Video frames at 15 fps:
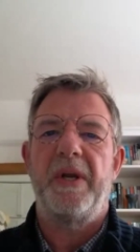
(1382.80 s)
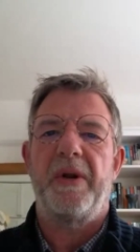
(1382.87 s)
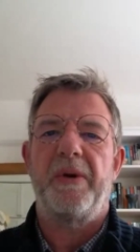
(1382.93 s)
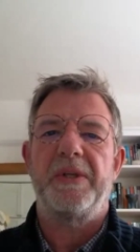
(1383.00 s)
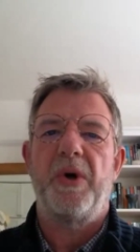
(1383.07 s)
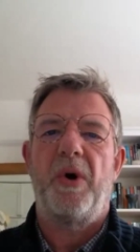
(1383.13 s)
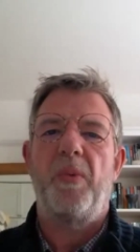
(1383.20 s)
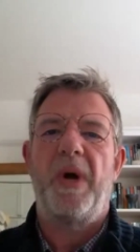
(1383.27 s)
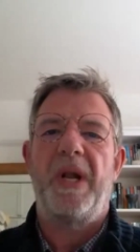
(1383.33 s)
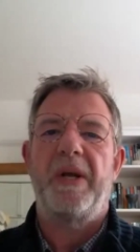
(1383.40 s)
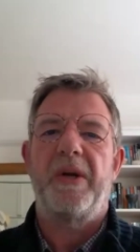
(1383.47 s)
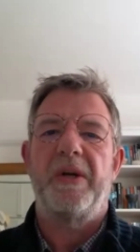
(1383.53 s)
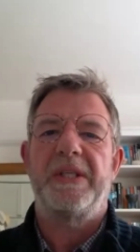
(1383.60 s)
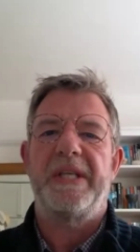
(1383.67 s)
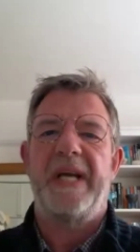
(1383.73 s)
you know, it's all well
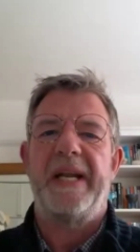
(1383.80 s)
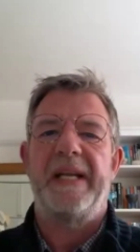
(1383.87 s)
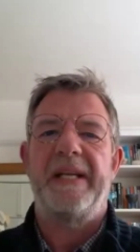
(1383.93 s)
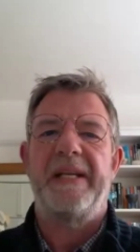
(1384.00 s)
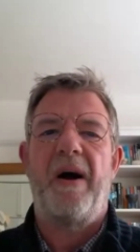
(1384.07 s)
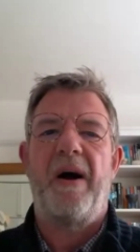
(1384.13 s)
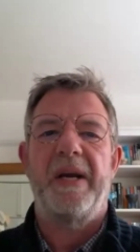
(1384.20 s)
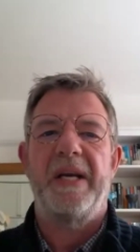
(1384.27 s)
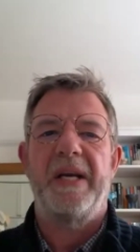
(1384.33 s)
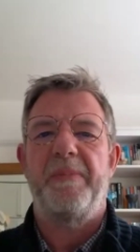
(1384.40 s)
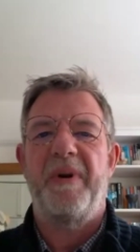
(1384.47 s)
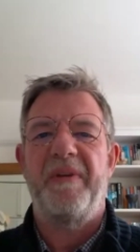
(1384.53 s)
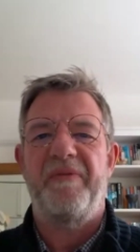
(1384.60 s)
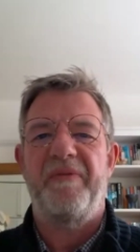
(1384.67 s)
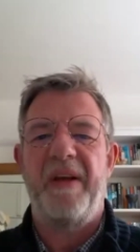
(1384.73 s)
and good setting targets,
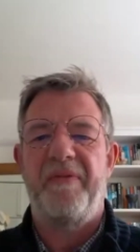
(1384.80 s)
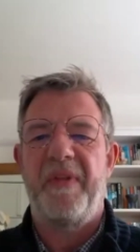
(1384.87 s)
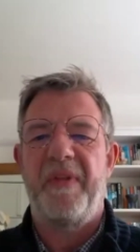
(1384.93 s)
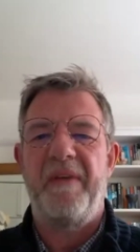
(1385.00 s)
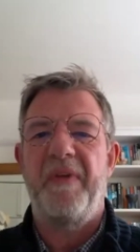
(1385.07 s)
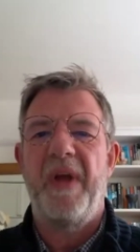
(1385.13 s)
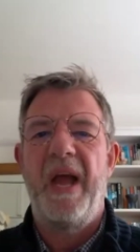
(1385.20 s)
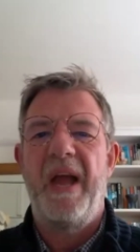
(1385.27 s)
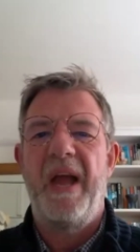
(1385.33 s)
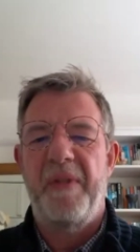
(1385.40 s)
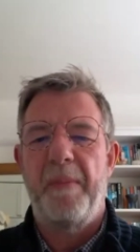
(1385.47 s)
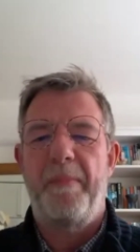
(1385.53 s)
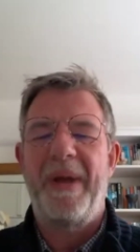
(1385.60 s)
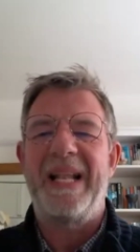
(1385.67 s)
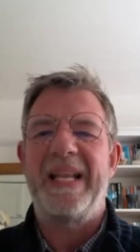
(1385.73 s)
but if
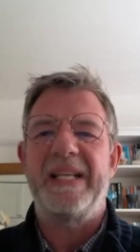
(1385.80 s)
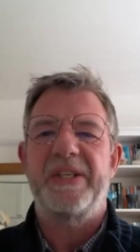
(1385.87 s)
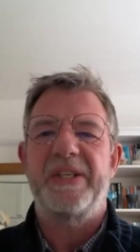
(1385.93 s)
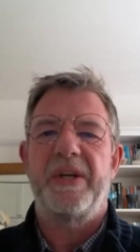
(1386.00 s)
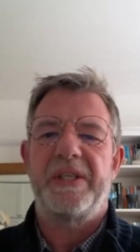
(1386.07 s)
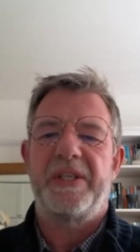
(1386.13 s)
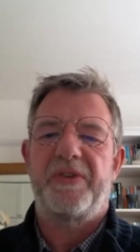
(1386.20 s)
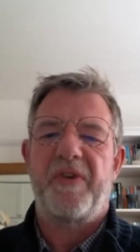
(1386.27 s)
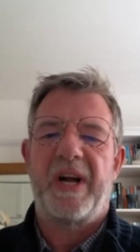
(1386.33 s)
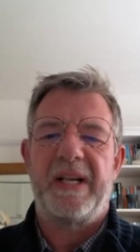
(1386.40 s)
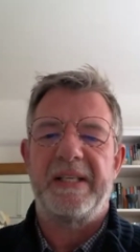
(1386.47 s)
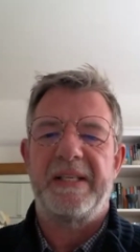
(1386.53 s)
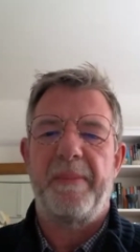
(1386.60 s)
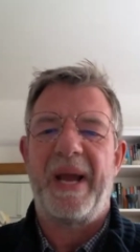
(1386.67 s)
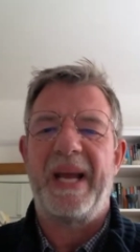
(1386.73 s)
the building's going to
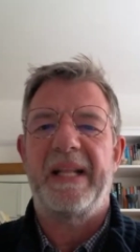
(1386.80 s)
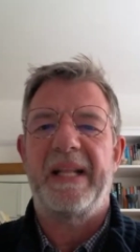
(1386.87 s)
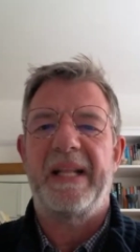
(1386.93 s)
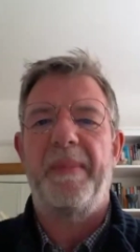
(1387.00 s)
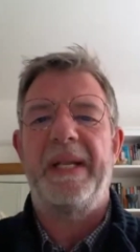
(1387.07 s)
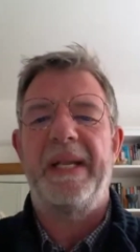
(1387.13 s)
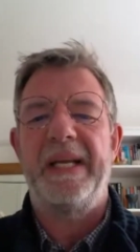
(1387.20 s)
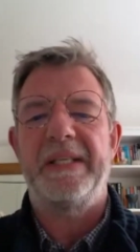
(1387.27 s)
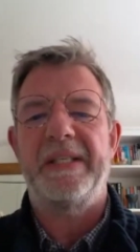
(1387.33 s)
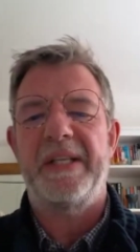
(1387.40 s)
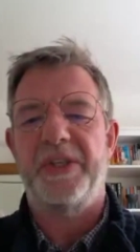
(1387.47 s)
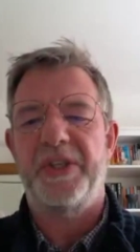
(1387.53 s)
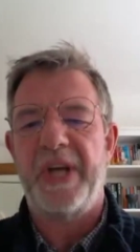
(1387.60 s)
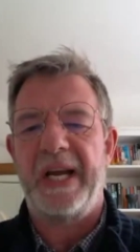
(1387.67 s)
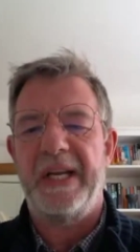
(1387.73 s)
struggle to make them, it needs to
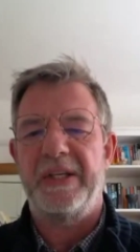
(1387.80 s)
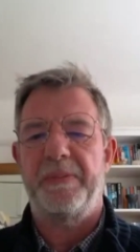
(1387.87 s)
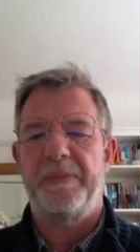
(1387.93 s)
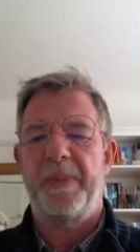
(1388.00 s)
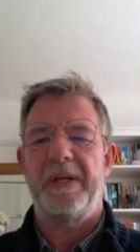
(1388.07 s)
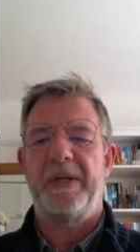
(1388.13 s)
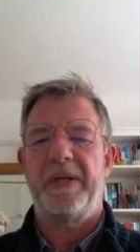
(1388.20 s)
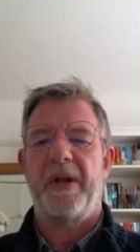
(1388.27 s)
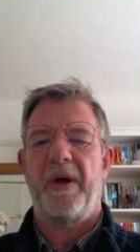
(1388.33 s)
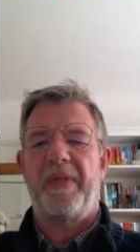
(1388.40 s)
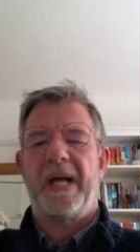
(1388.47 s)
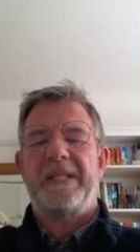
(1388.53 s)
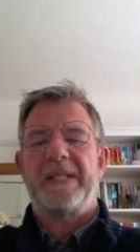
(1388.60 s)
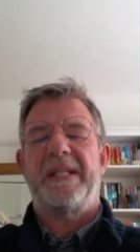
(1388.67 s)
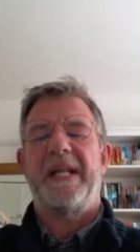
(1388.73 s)
change. But, you know,
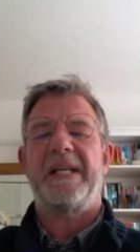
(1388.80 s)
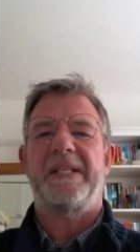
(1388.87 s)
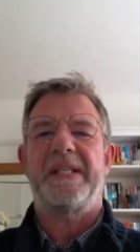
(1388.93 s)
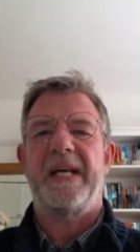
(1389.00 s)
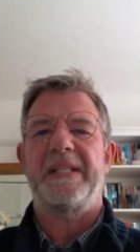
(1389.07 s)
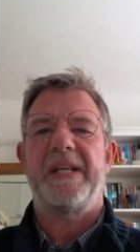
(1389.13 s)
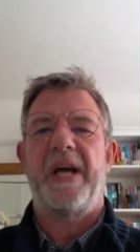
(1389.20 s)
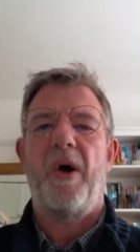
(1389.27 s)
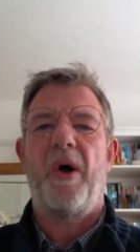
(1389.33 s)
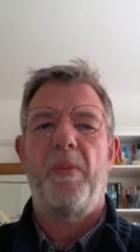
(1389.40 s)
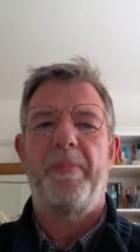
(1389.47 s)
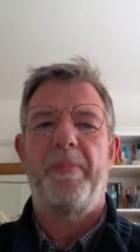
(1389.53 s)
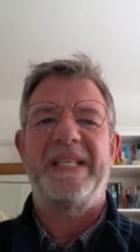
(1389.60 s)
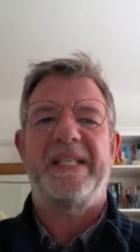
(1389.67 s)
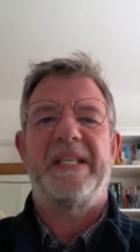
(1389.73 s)
that's a whole
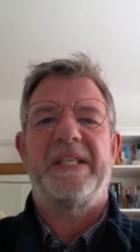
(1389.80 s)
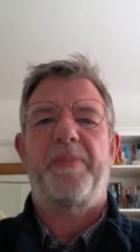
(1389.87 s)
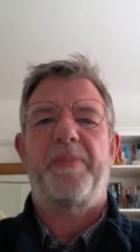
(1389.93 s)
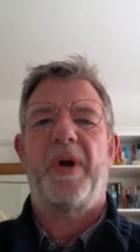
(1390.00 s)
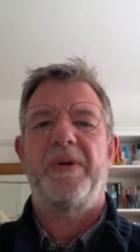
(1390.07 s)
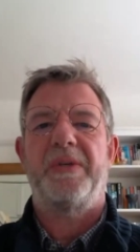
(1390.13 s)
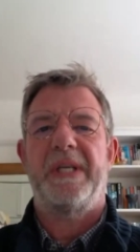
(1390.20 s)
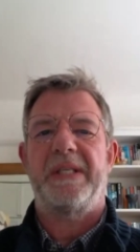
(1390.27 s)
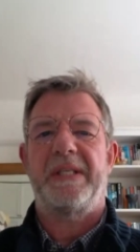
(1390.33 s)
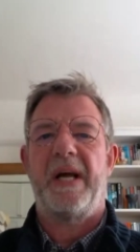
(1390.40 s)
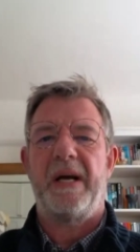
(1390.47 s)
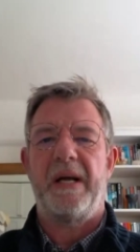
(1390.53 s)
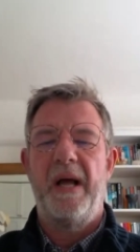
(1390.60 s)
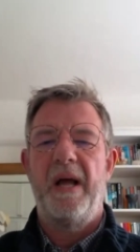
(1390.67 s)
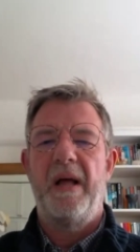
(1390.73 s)
business process
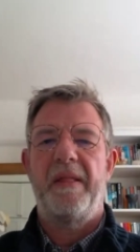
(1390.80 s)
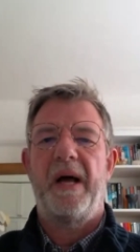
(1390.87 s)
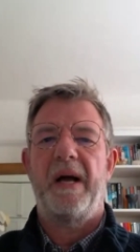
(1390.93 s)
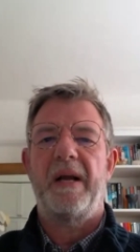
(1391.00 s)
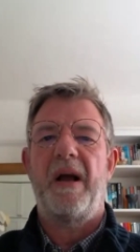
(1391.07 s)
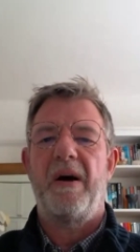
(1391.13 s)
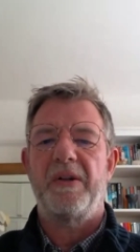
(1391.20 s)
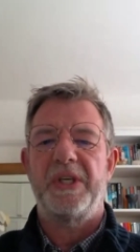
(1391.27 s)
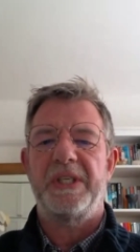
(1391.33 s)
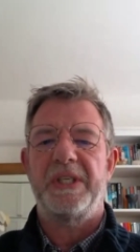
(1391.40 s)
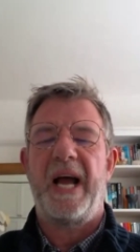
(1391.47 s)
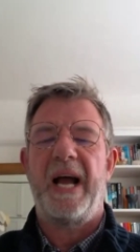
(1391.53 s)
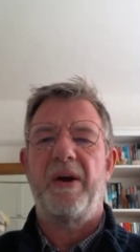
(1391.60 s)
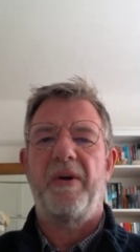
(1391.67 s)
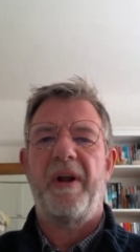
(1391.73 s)
that can't just
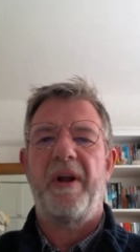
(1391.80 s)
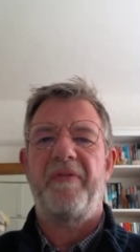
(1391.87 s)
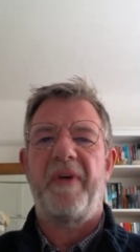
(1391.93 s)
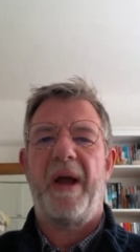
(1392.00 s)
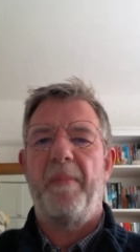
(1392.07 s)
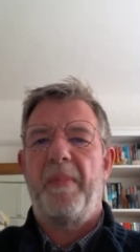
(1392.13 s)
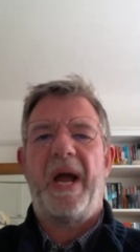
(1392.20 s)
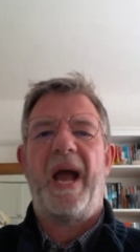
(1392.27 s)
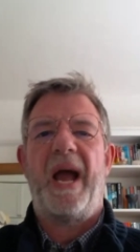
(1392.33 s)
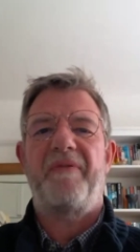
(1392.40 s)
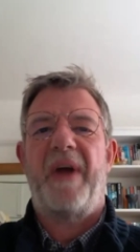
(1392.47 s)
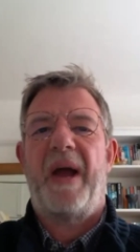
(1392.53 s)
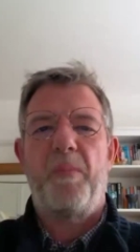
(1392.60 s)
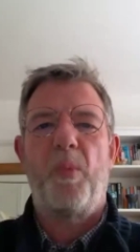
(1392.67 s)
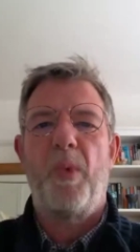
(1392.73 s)
hang on FM, but
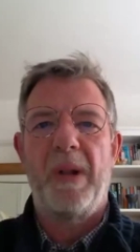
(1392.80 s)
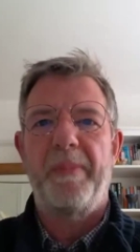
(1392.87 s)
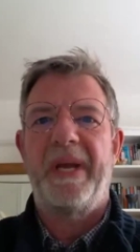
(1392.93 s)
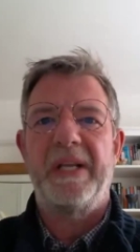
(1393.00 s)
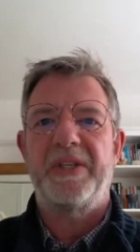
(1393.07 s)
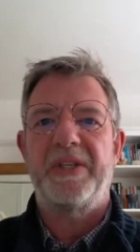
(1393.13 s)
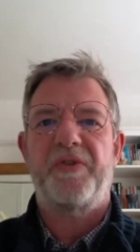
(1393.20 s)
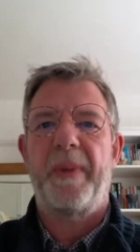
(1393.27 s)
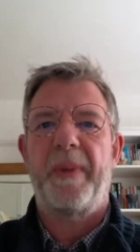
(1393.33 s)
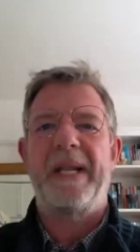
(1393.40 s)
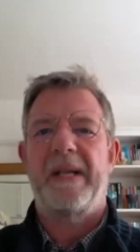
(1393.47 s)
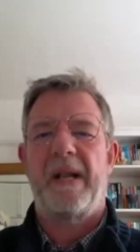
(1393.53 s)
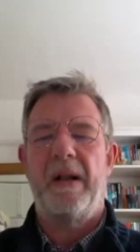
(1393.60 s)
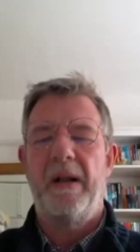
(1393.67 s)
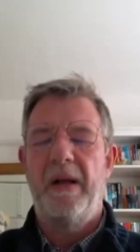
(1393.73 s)
FM will be
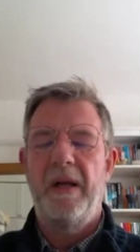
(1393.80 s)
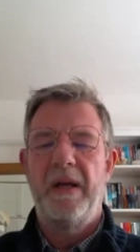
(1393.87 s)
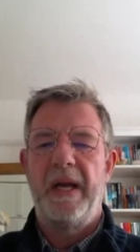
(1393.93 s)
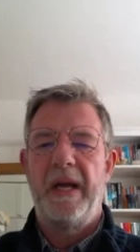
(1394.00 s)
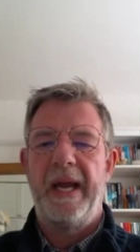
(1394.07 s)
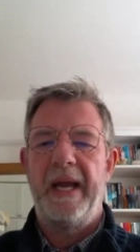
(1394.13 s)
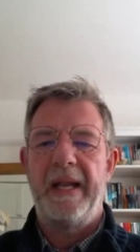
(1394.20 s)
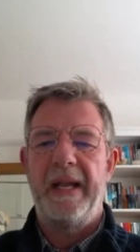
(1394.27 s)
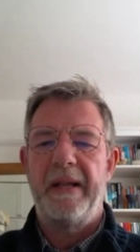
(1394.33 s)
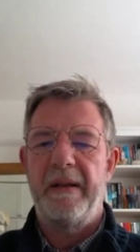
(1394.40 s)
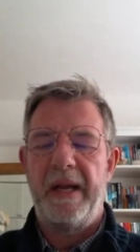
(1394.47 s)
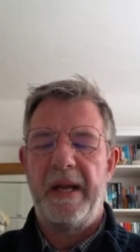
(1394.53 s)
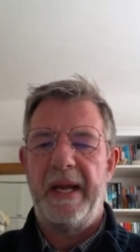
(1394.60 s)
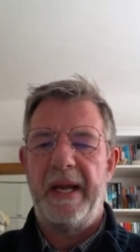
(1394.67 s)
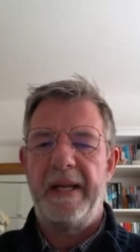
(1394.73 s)
instrumental in